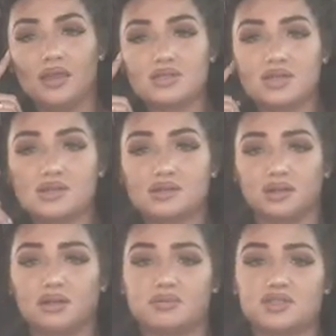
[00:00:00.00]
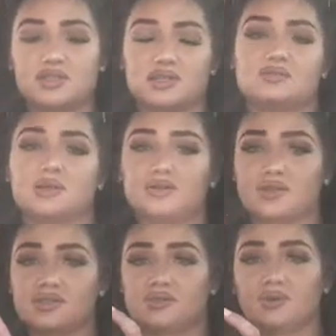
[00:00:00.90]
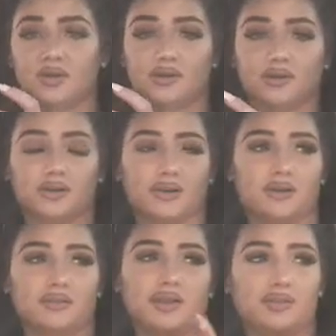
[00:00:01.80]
think I should explain what she says when he tries to hurt her.